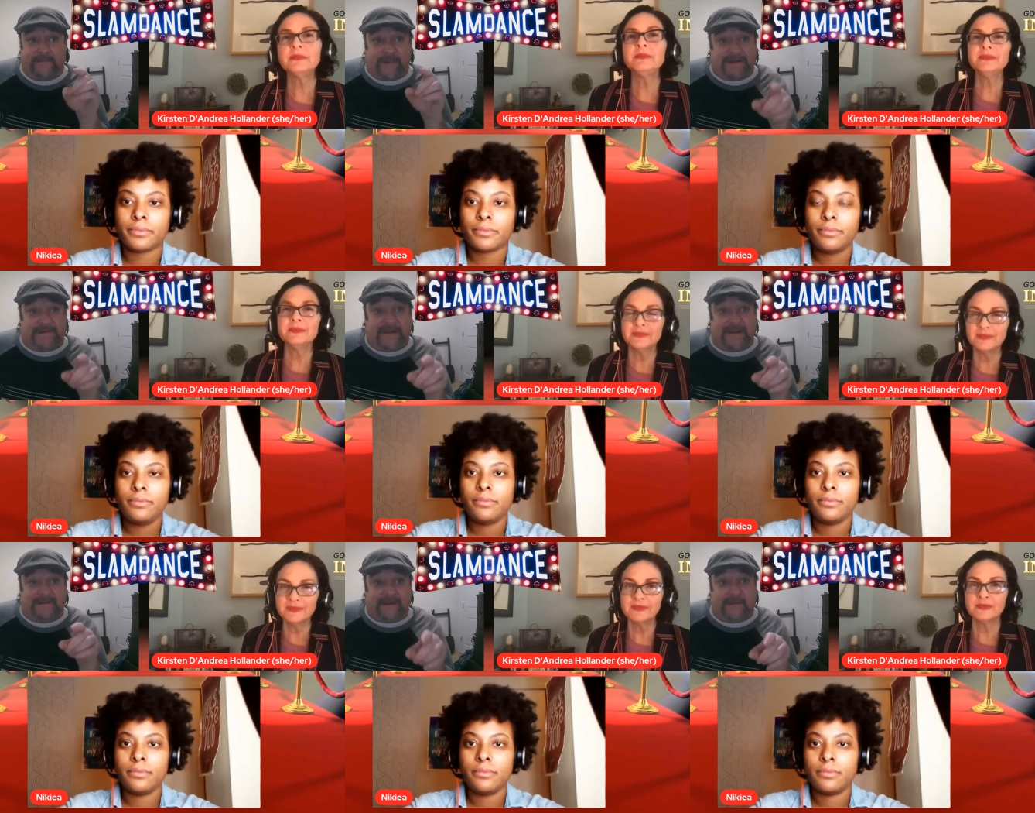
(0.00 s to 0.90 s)
Speaker 1: By
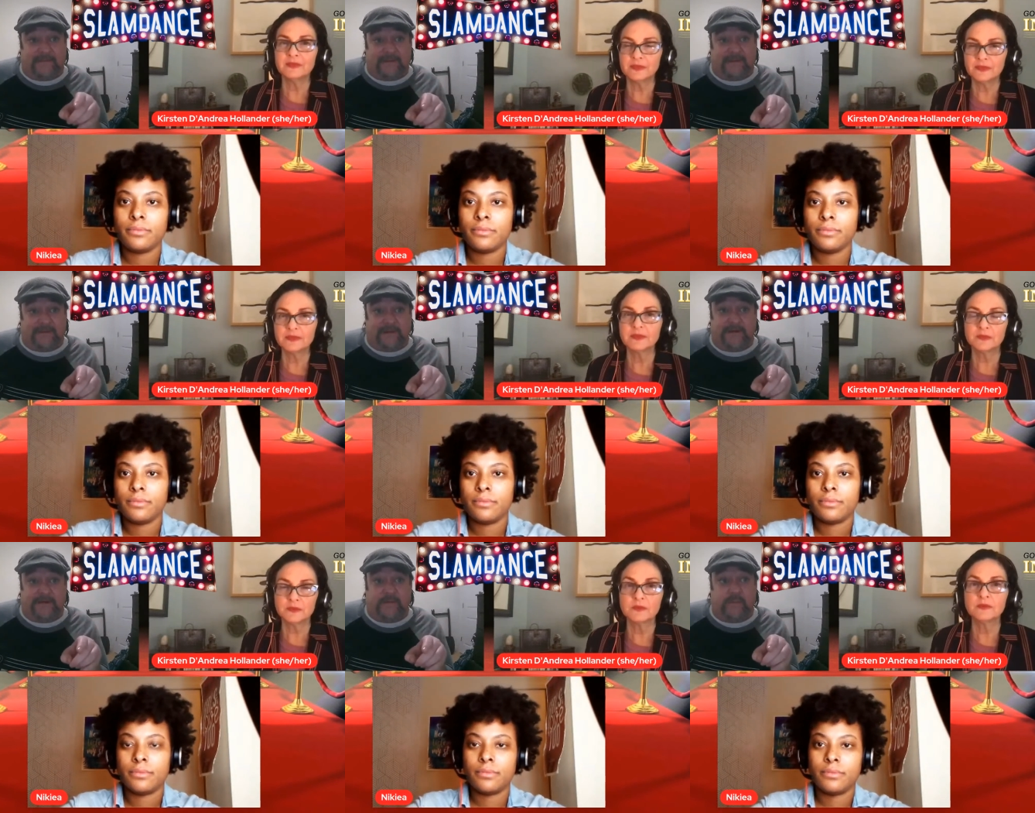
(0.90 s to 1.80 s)
seeing some of this
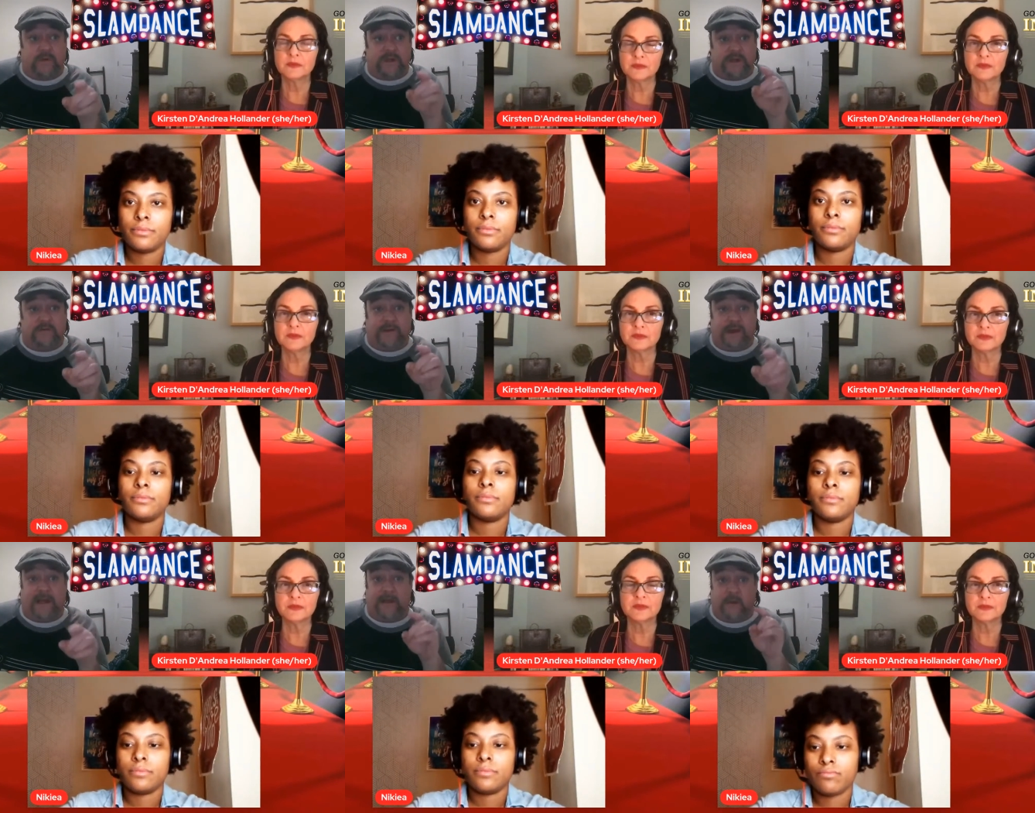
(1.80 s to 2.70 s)
footage, would you
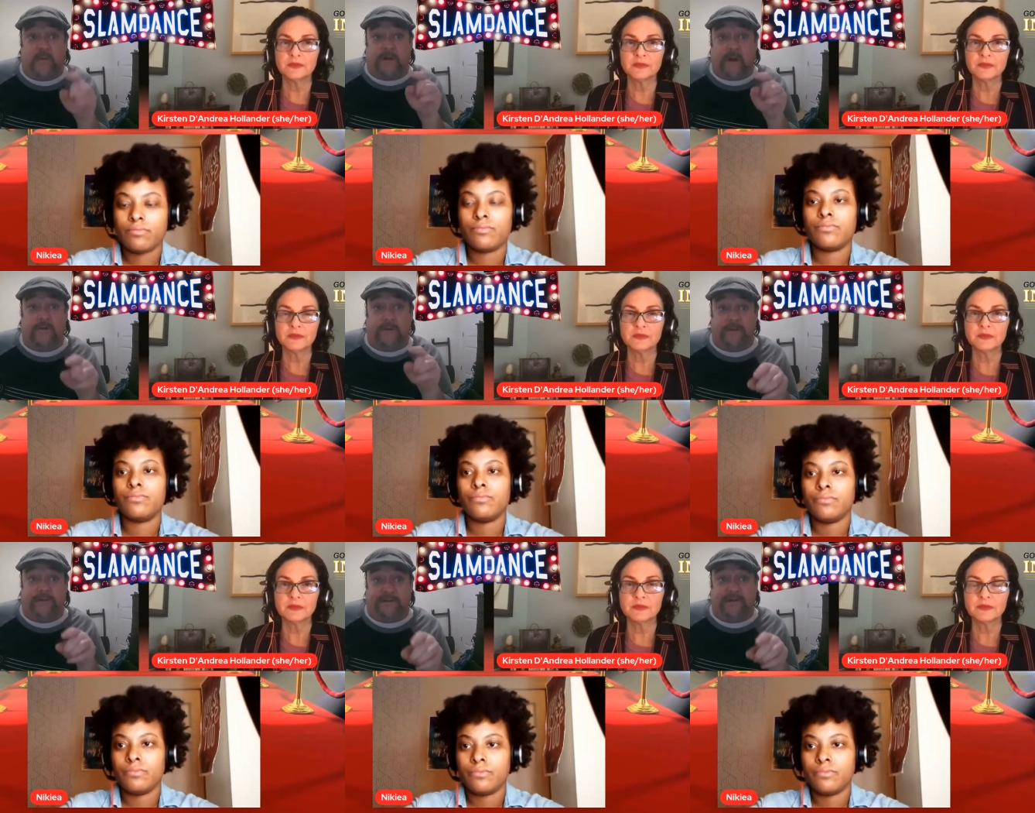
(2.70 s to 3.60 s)
say you would go through
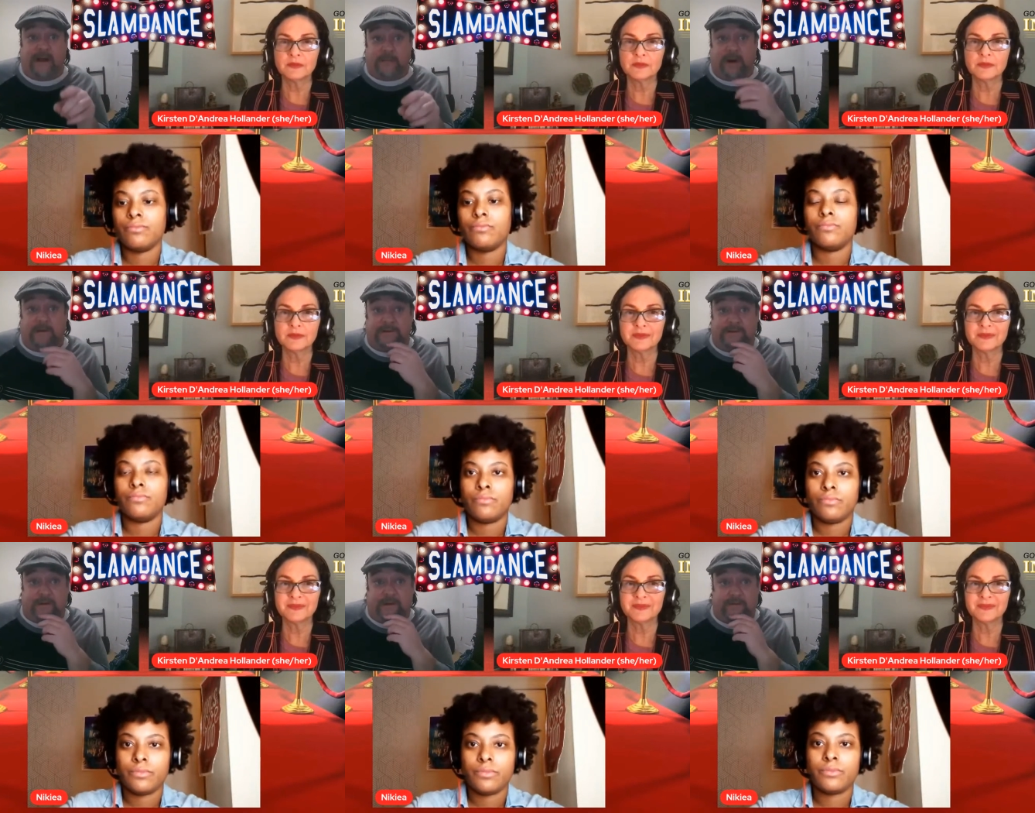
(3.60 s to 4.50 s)
this entire process
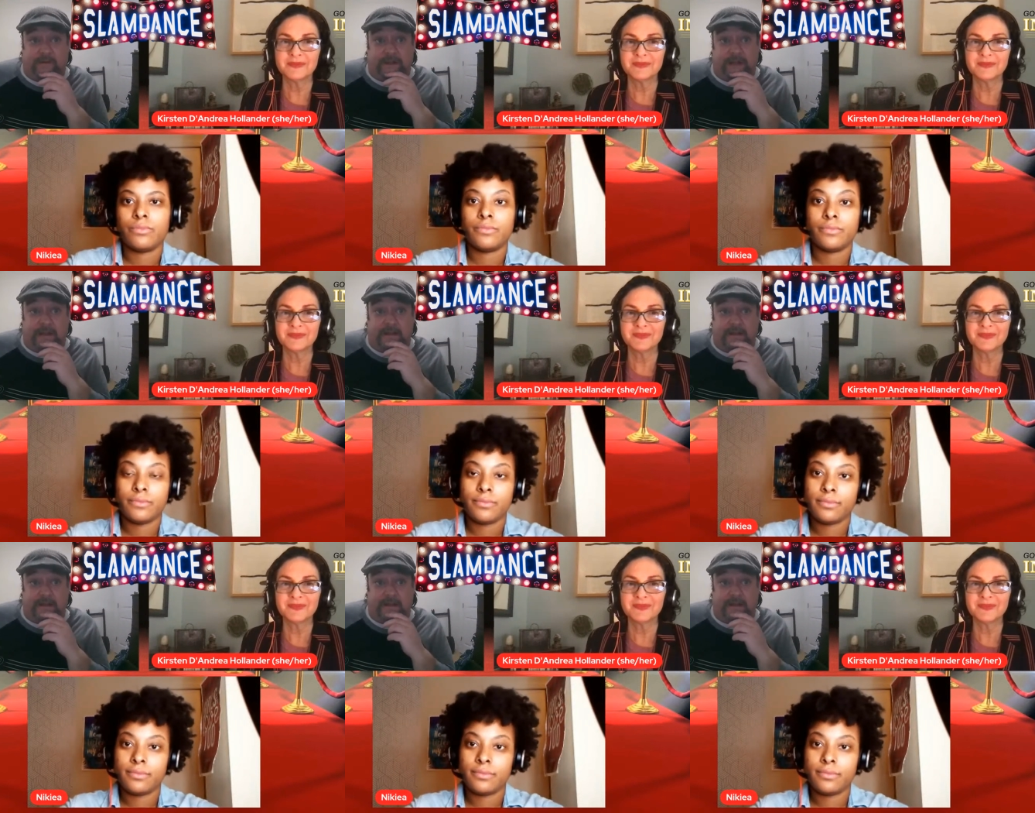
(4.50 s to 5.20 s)
all over again?